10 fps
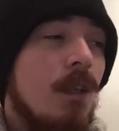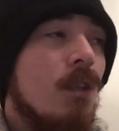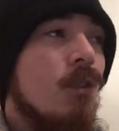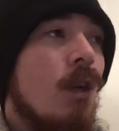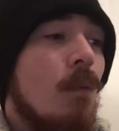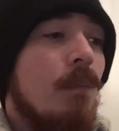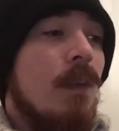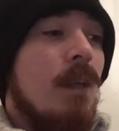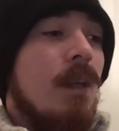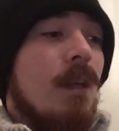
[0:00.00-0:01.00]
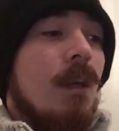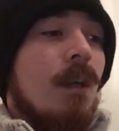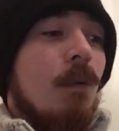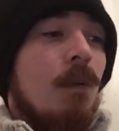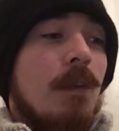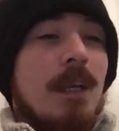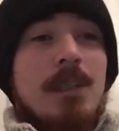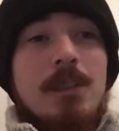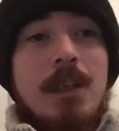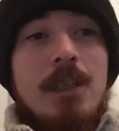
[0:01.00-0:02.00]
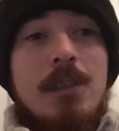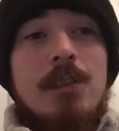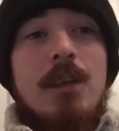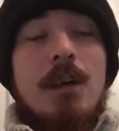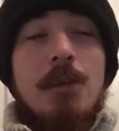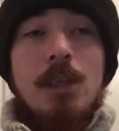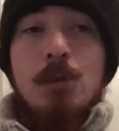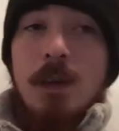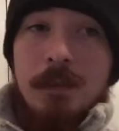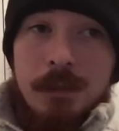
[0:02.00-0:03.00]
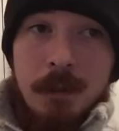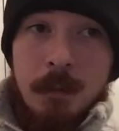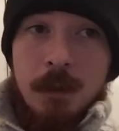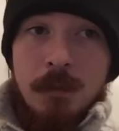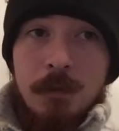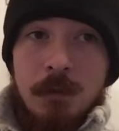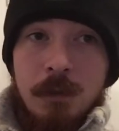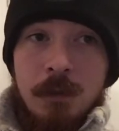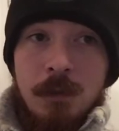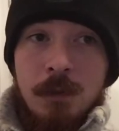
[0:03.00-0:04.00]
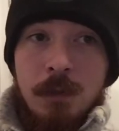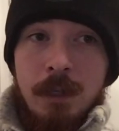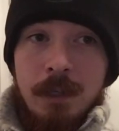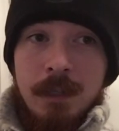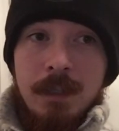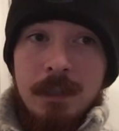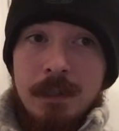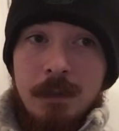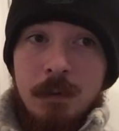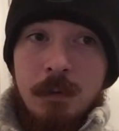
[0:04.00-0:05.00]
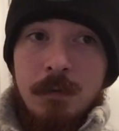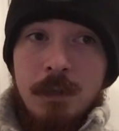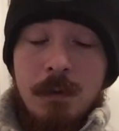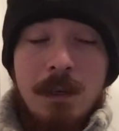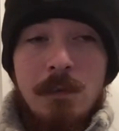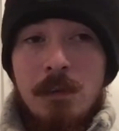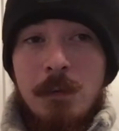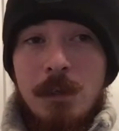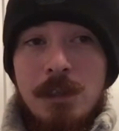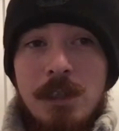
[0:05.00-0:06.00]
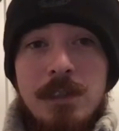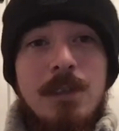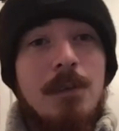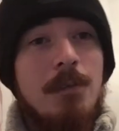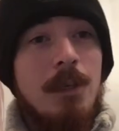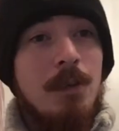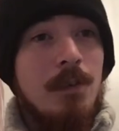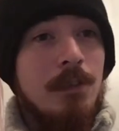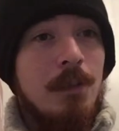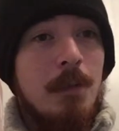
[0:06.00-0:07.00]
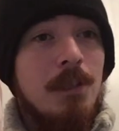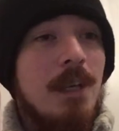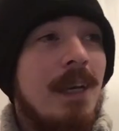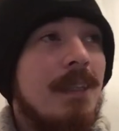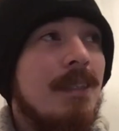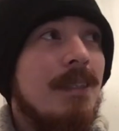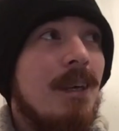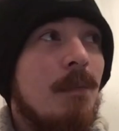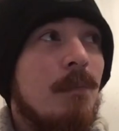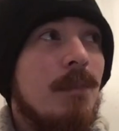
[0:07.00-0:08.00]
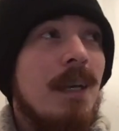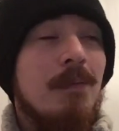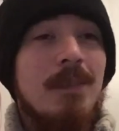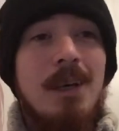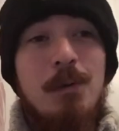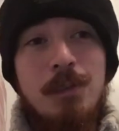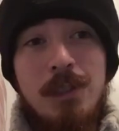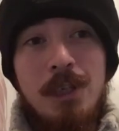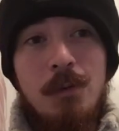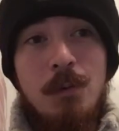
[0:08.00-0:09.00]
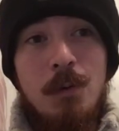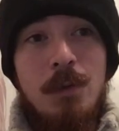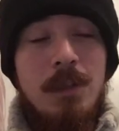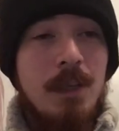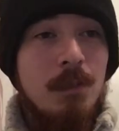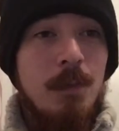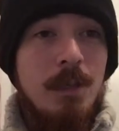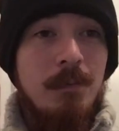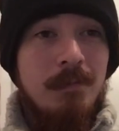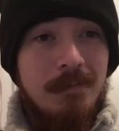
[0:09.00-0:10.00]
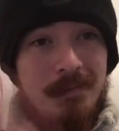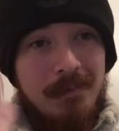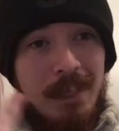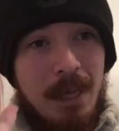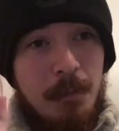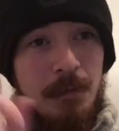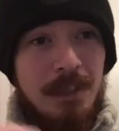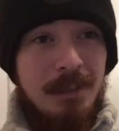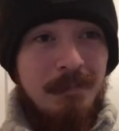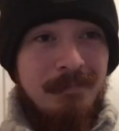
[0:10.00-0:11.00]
So, with that, lads and ladies, I thank you all ever so much for enjoying this little review. If you've watched it, thank you ever so much, and yeah, I will see you all next week. Take care, my friends.